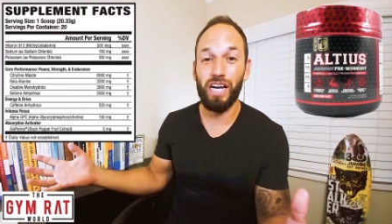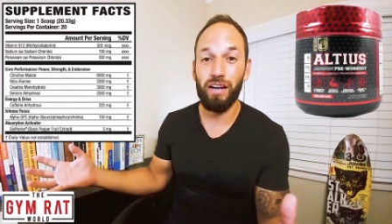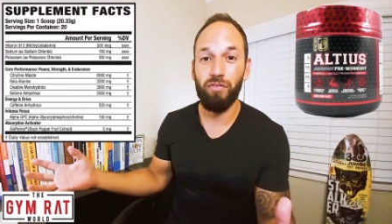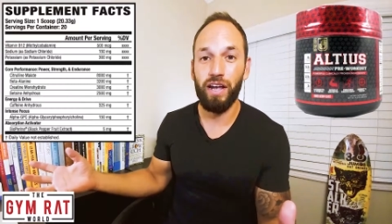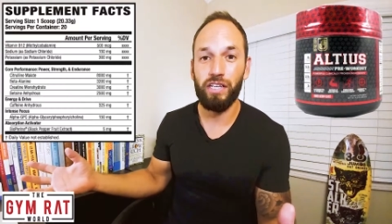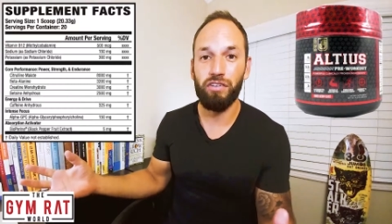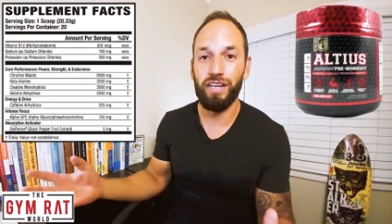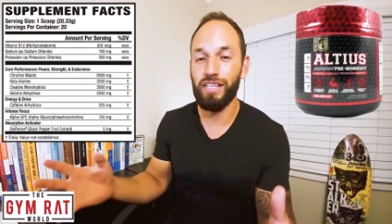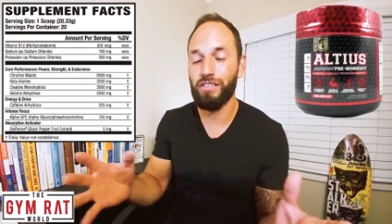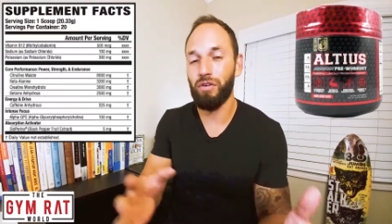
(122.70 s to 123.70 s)
Jack
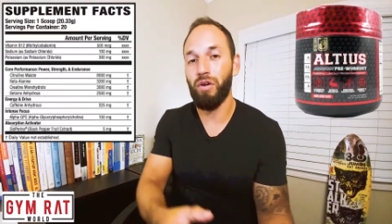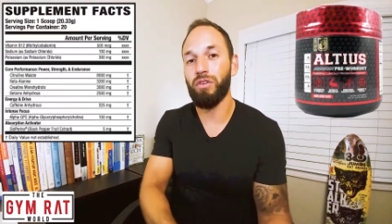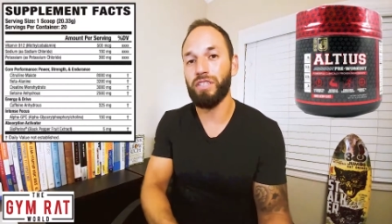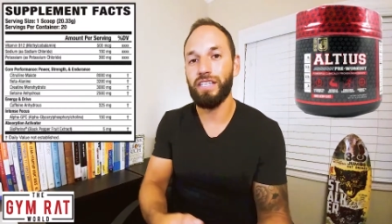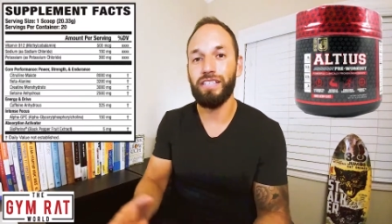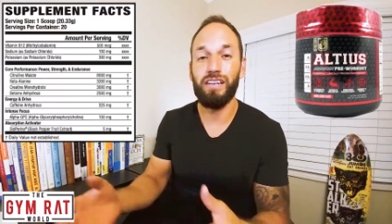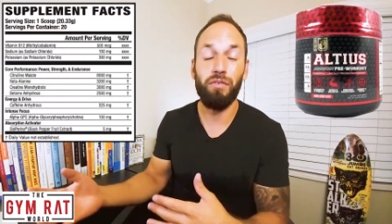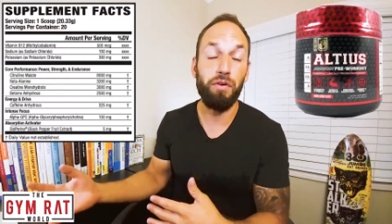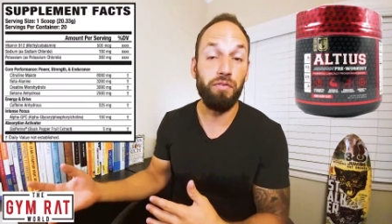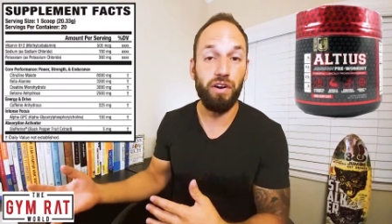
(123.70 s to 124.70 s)
Factory is or Altius,
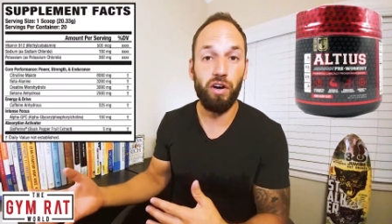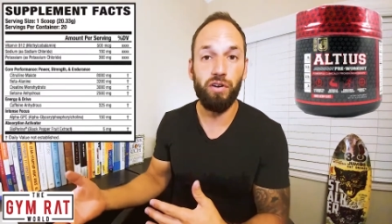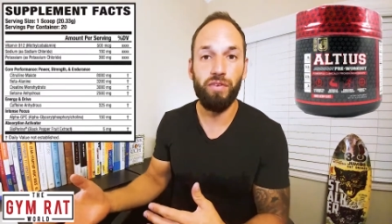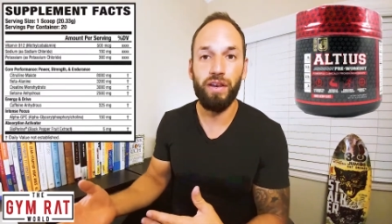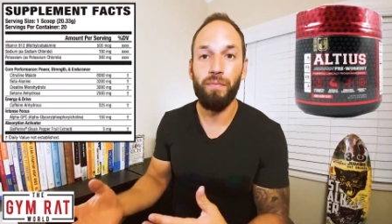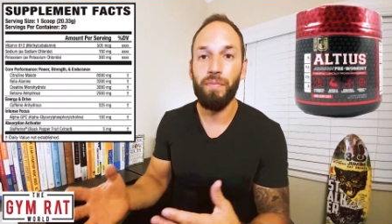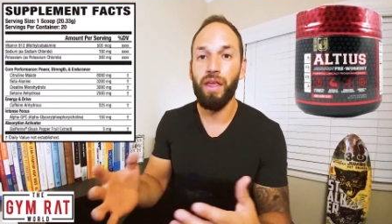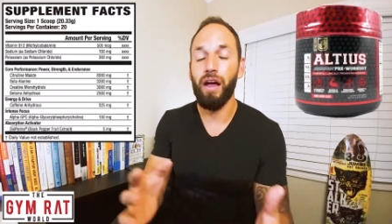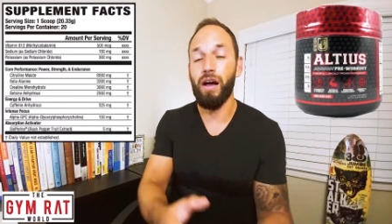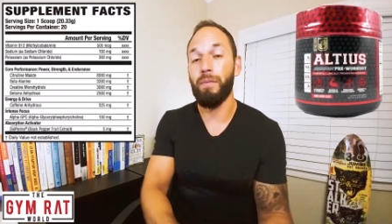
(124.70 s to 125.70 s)
never even heard of it.
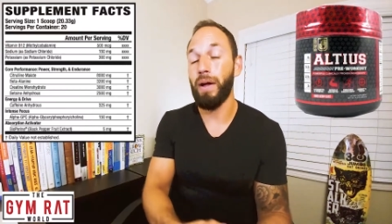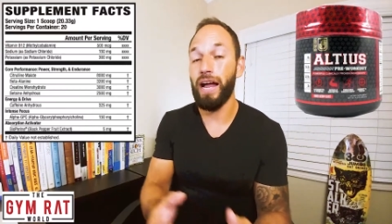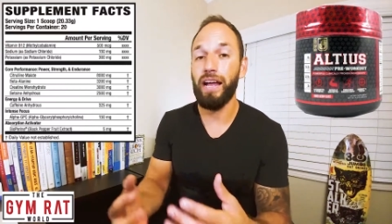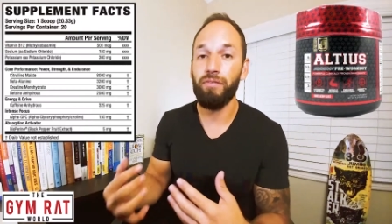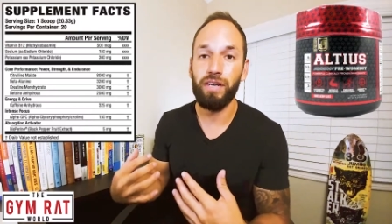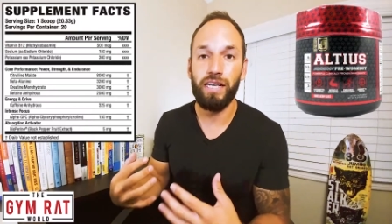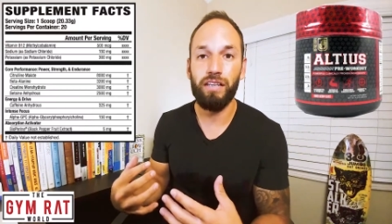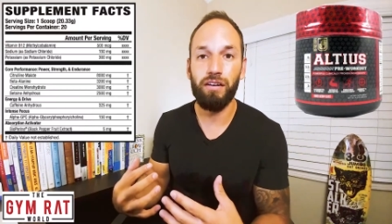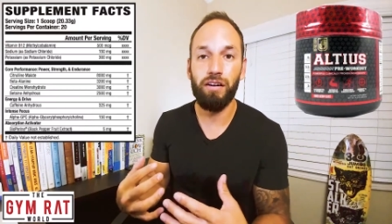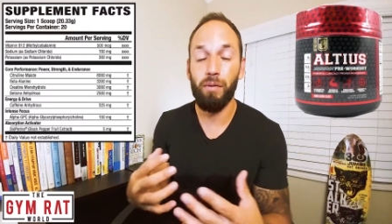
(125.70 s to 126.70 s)
I haven't
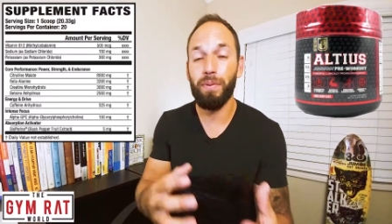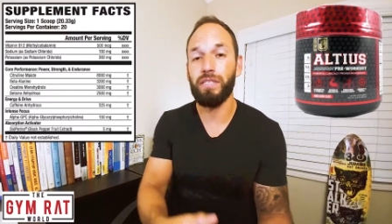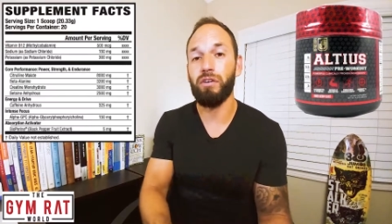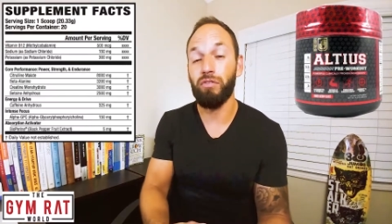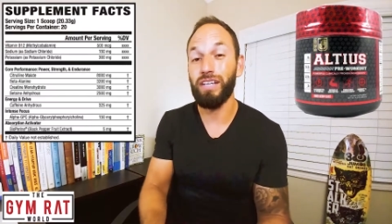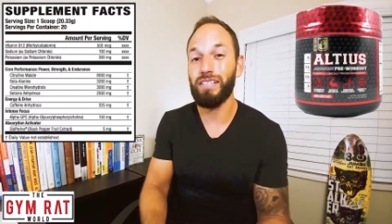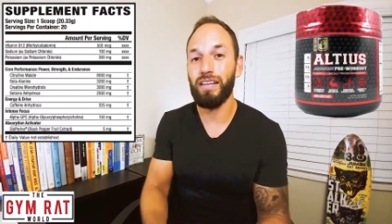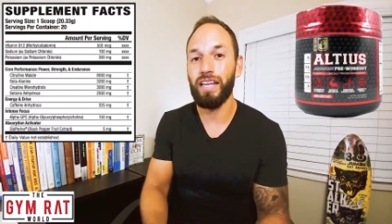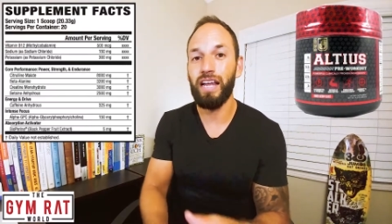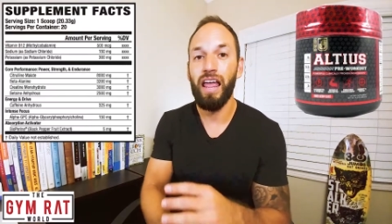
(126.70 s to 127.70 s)
either up until
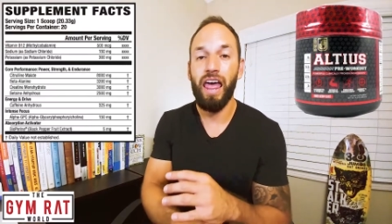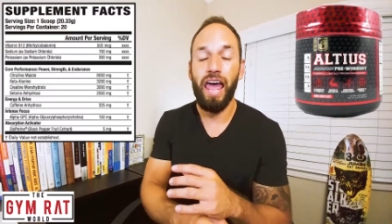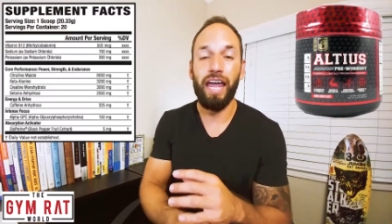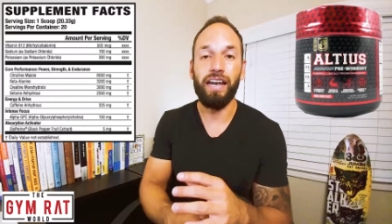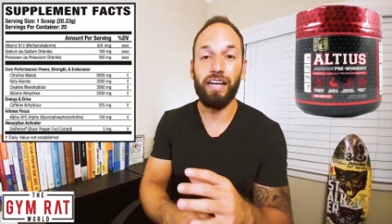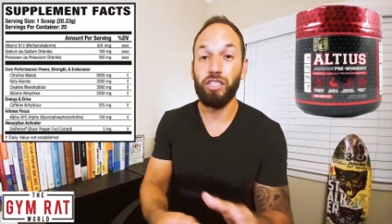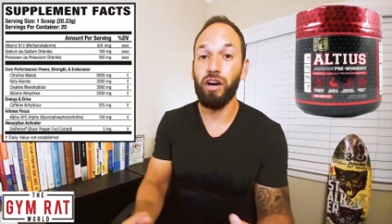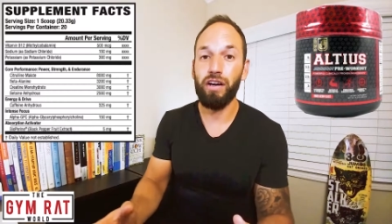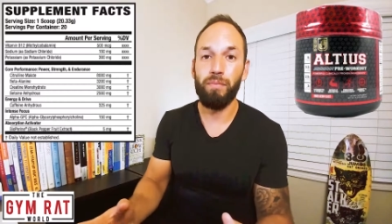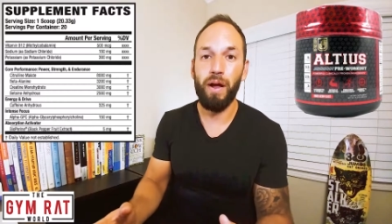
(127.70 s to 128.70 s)
recently, and I
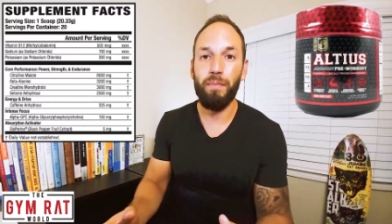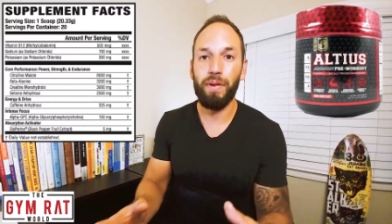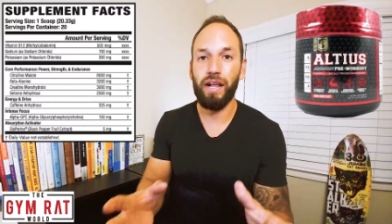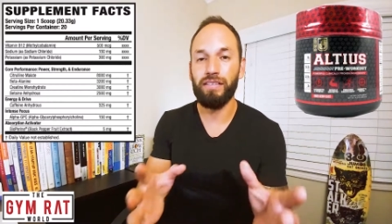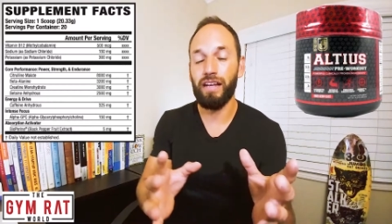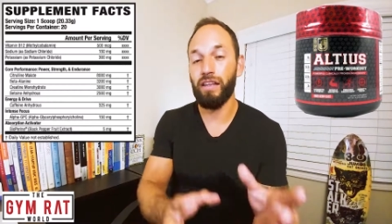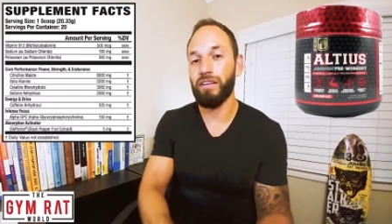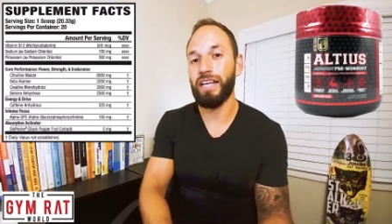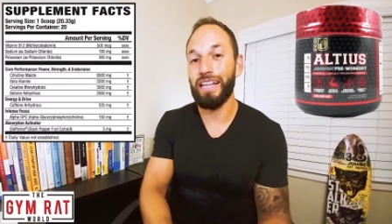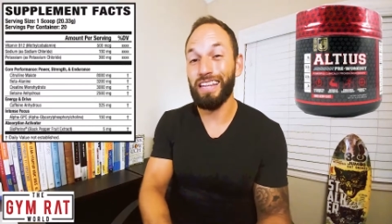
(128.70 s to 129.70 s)
tried them out because I
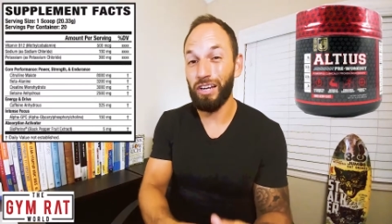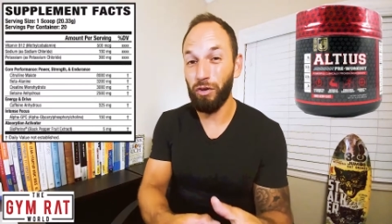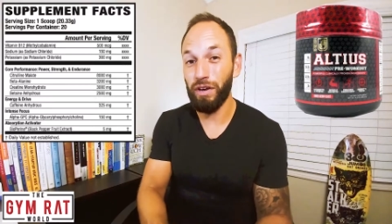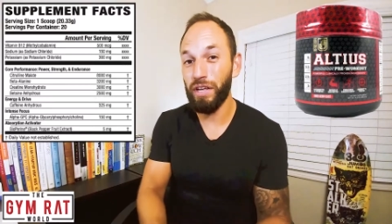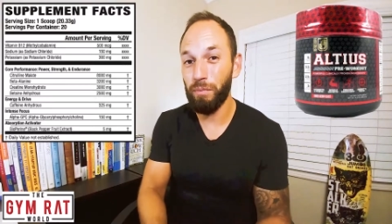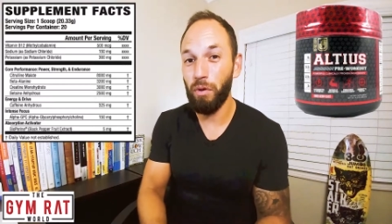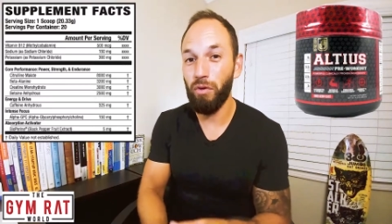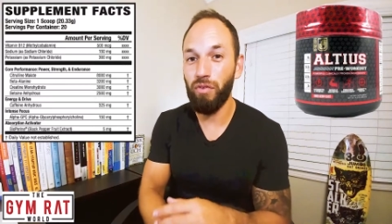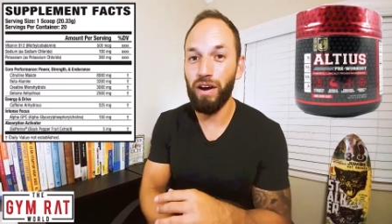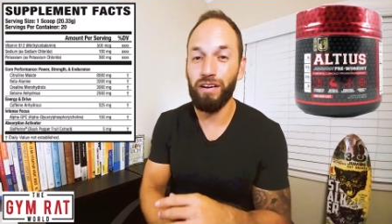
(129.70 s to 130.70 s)
looked at the ingredient
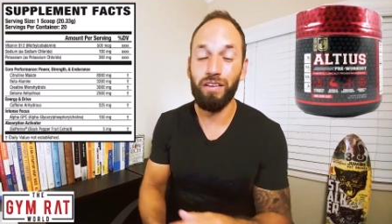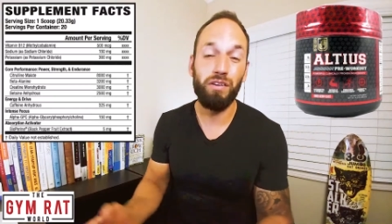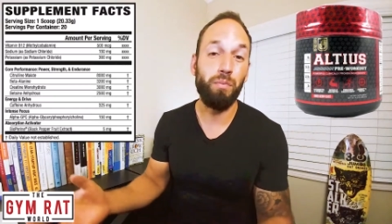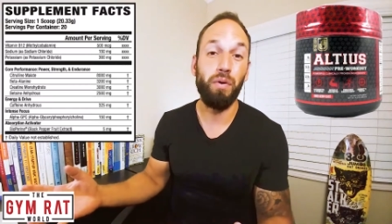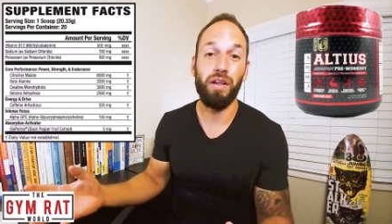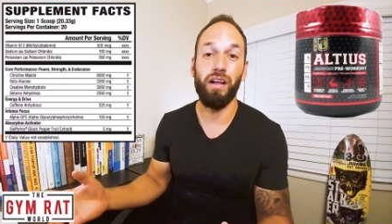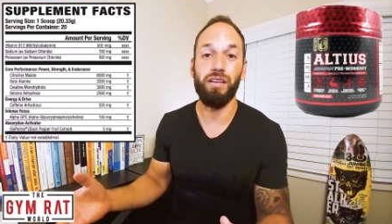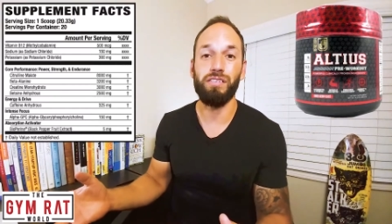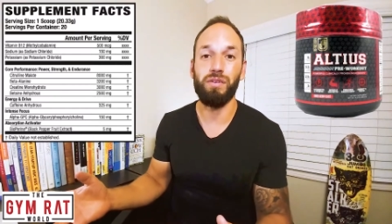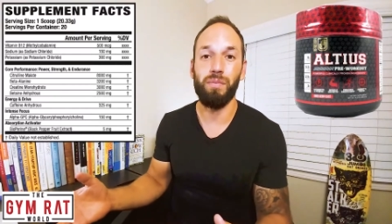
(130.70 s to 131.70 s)
profile and it looked pretty
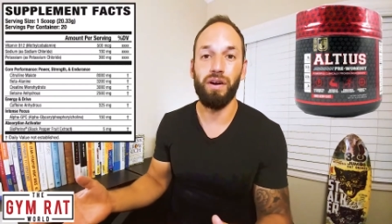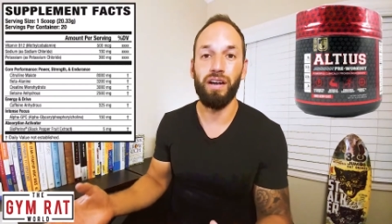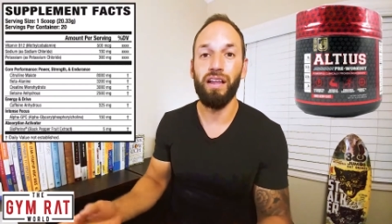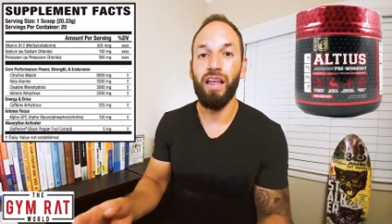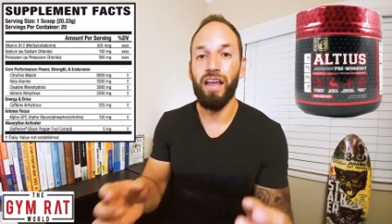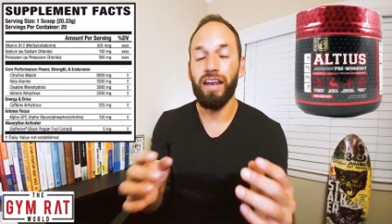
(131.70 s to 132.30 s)
awesome, right?